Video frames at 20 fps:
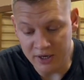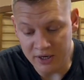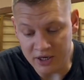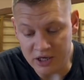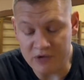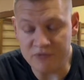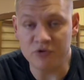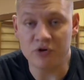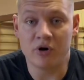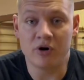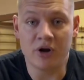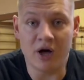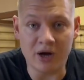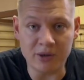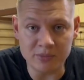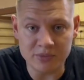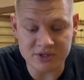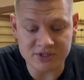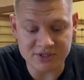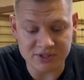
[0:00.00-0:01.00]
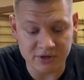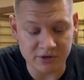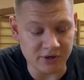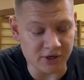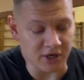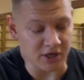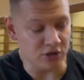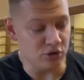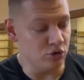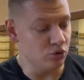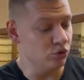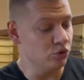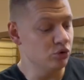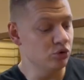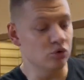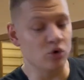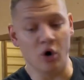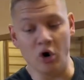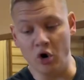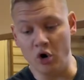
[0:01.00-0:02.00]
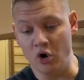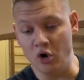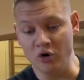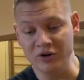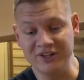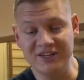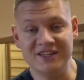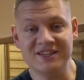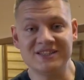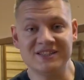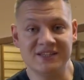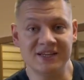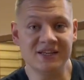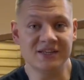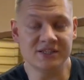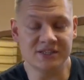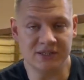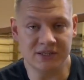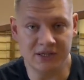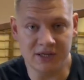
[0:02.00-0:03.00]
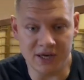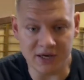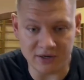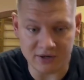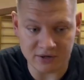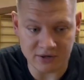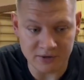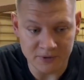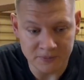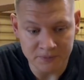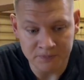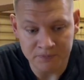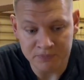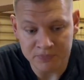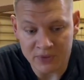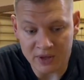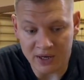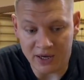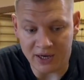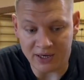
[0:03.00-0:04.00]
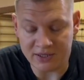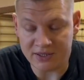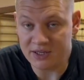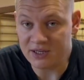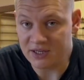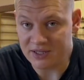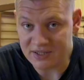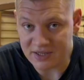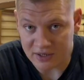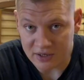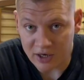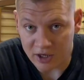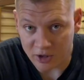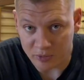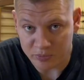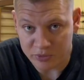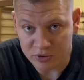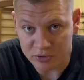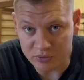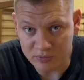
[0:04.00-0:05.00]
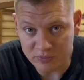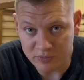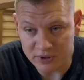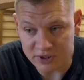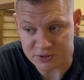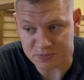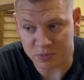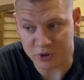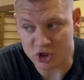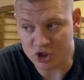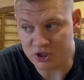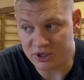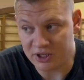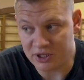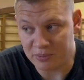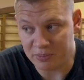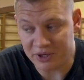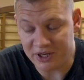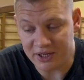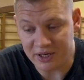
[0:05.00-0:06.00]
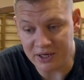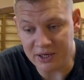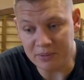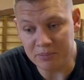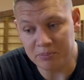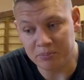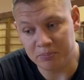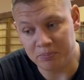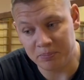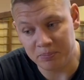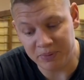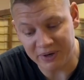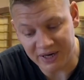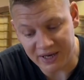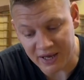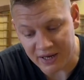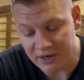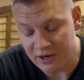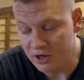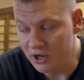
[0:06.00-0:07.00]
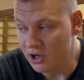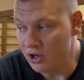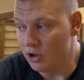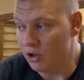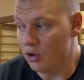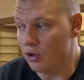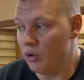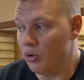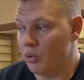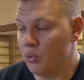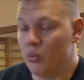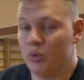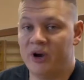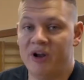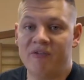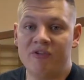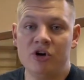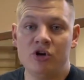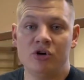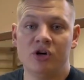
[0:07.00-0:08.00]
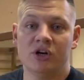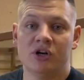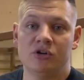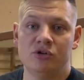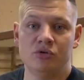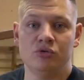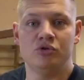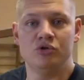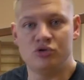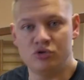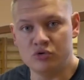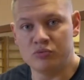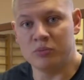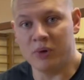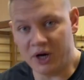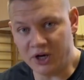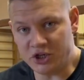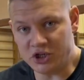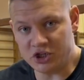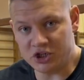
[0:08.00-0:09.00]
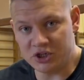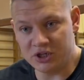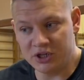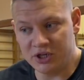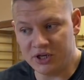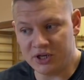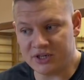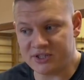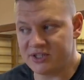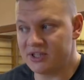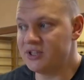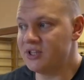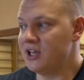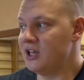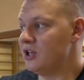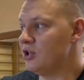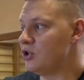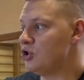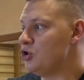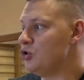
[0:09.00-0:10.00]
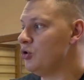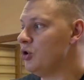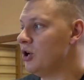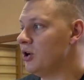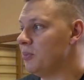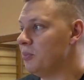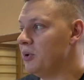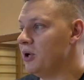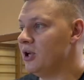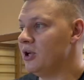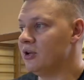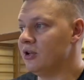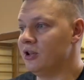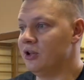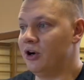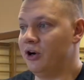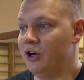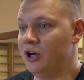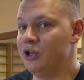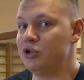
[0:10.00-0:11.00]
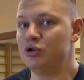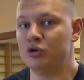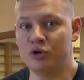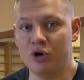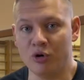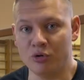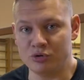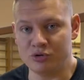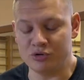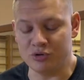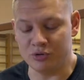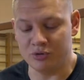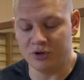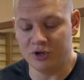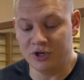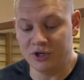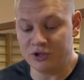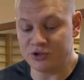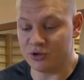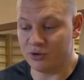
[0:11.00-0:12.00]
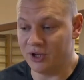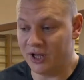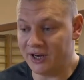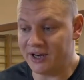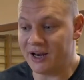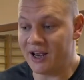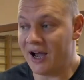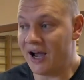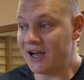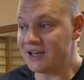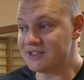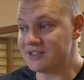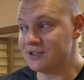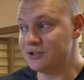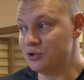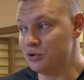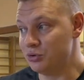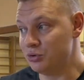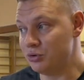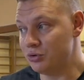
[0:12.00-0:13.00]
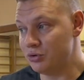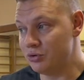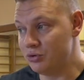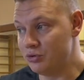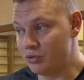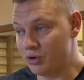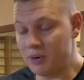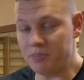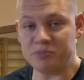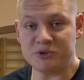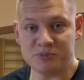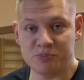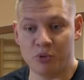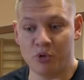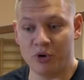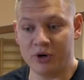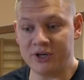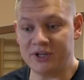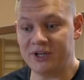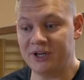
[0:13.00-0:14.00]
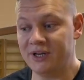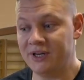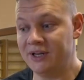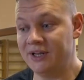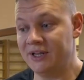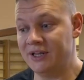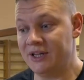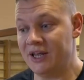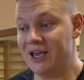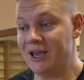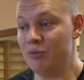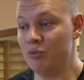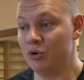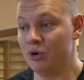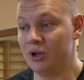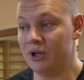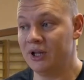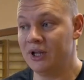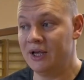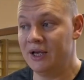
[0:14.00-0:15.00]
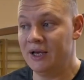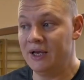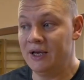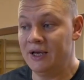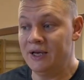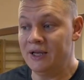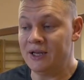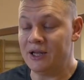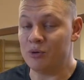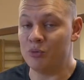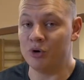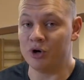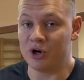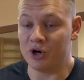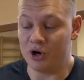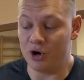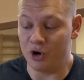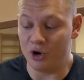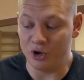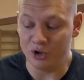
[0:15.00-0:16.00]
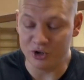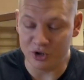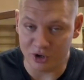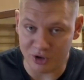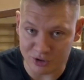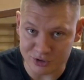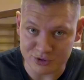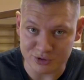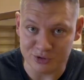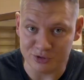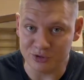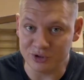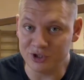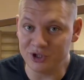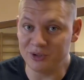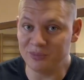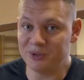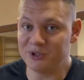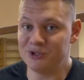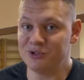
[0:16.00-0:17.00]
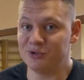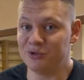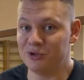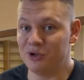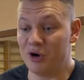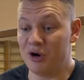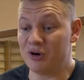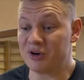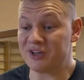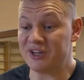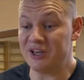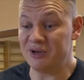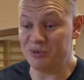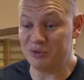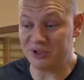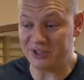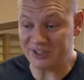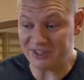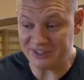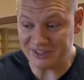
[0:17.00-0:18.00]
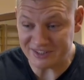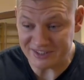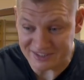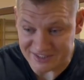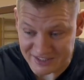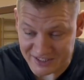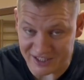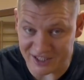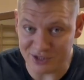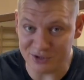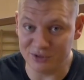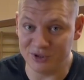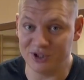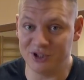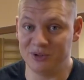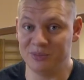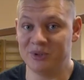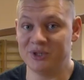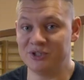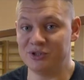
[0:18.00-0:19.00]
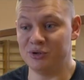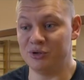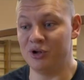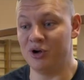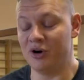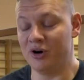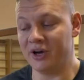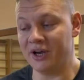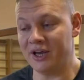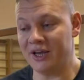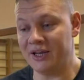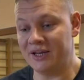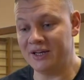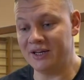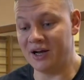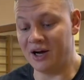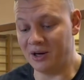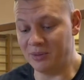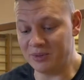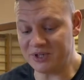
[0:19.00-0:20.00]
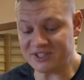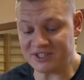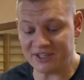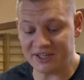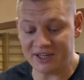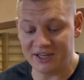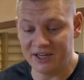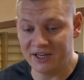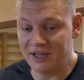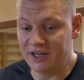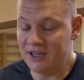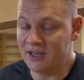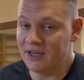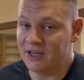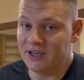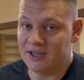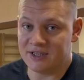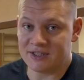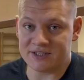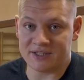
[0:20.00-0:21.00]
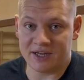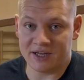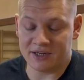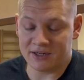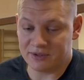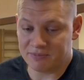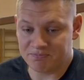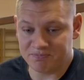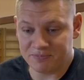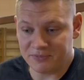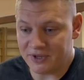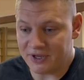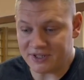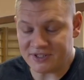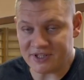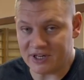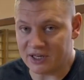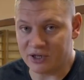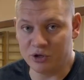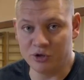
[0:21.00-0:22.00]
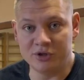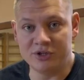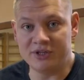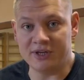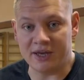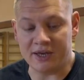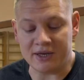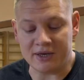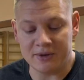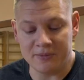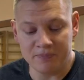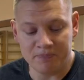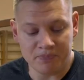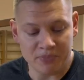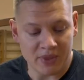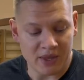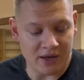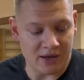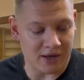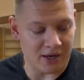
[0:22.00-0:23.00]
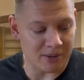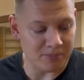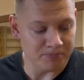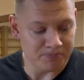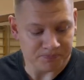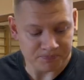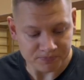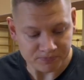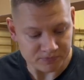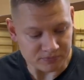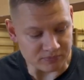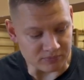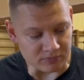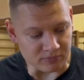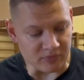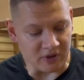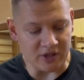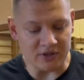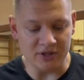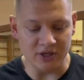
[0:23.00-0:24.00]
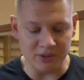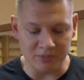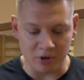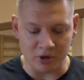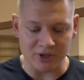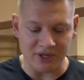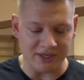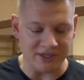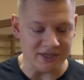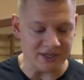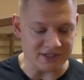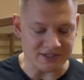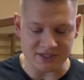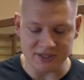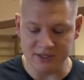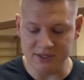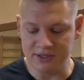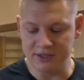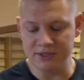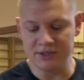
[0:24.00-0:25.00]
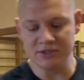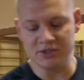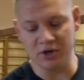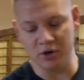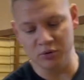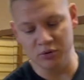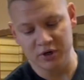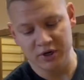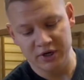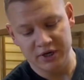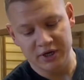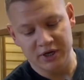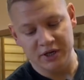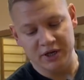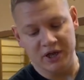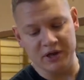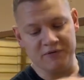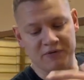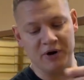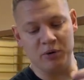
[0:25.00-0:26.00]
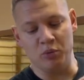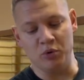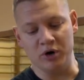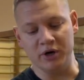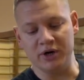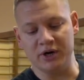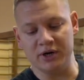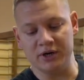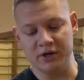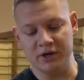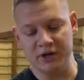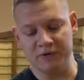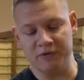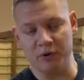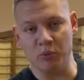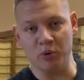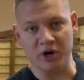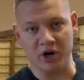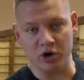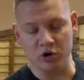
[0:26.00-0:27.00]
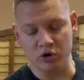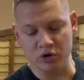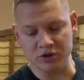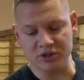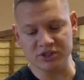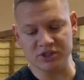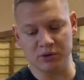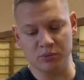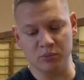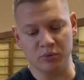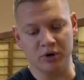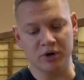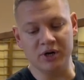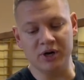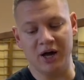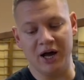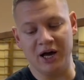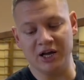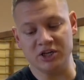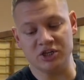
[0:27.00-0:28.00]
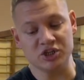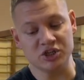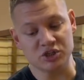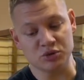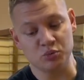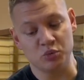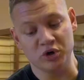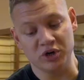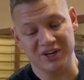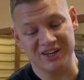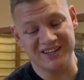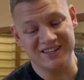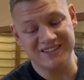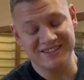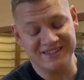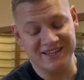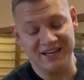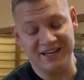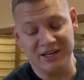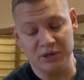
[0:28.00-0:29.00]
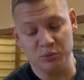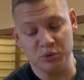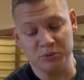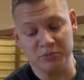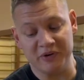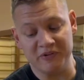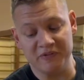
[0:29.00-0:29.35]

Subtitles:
If you're an arm wrestler and you do all these things together, I think it can help you, especially at the beginning. But again, whatever you're gonna do too much is the thing that you're gonna be learning to go to. So a lot of guys that do grip sport, they want to hold on to you a little bit too long. They want to contain you a little bit too long. And in arm wrestling, it's not a good thing. Think about it like this. So if I wanna hook someone, I just want to contain them with my